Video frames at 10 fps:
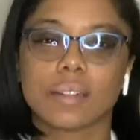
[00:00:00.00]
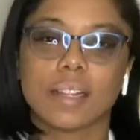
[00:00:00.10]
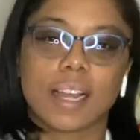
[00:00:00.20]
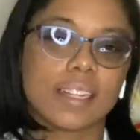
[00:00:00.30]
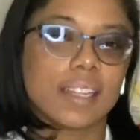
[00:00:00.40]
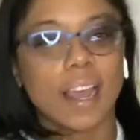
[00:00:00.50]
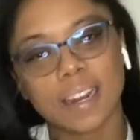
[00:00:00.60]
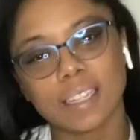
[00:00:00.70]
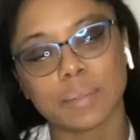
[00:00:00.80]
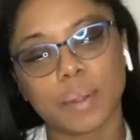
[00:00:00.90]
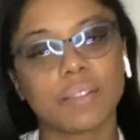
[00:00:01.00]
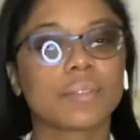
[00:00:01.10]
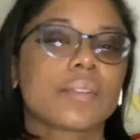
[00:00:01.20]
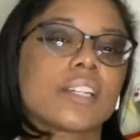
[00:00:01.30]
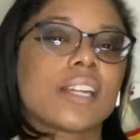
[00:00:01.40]
a tiny spin of
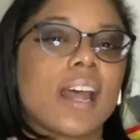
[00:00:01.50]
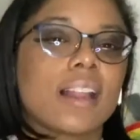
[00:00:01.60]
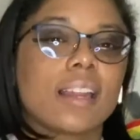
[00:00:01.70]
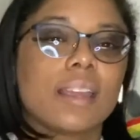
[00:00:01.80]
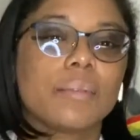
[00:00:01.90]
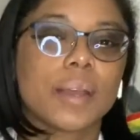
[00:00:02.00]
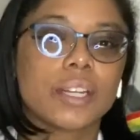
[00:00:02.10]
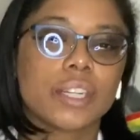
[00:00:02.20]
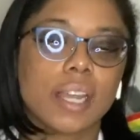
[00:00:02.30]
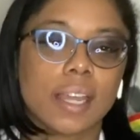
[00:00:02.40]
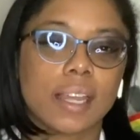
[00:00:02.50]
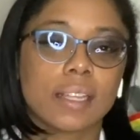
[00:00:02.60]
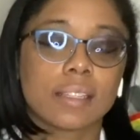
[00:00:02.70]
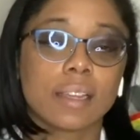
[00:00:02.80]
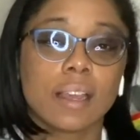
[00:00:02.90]
originality, which
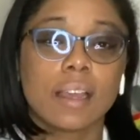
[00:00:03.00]
is